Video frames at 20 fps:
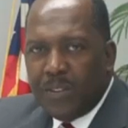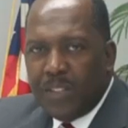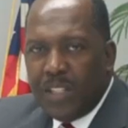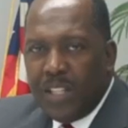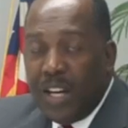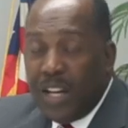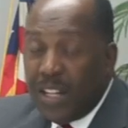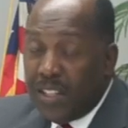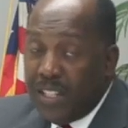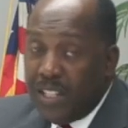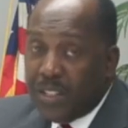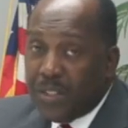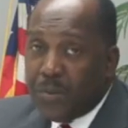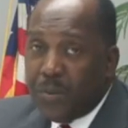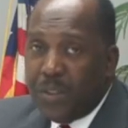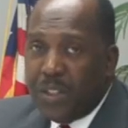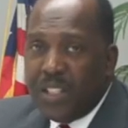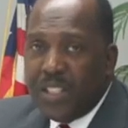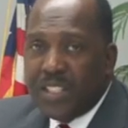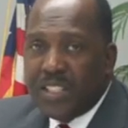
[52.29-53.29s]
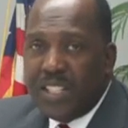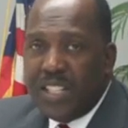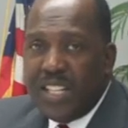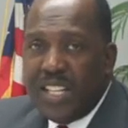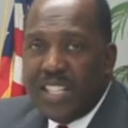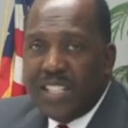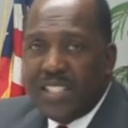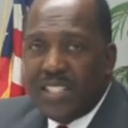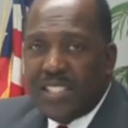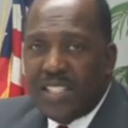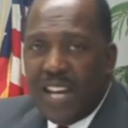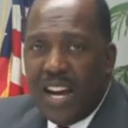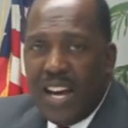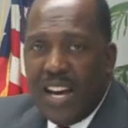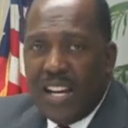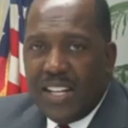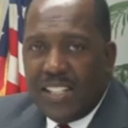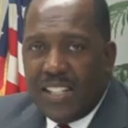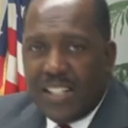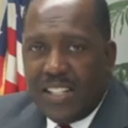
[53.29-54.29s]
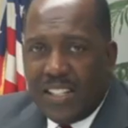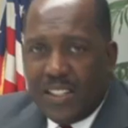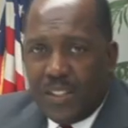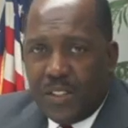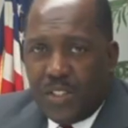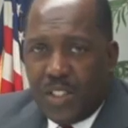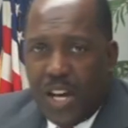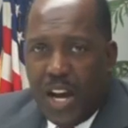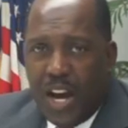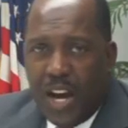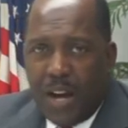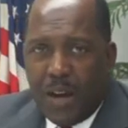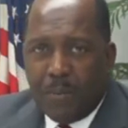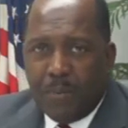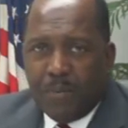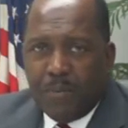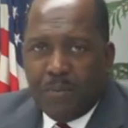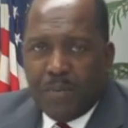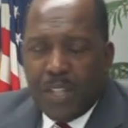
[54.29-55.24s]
Yeah, this one is an inside job.